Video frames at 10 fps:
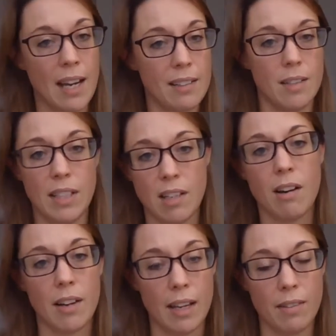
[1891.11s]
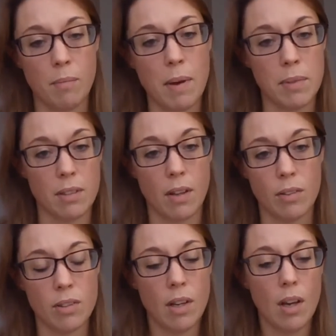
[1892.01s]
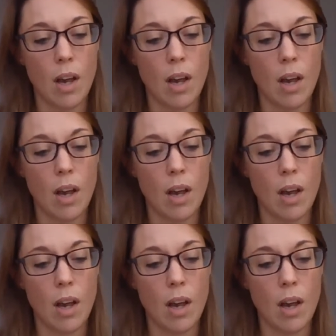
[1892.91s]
actively target the members of those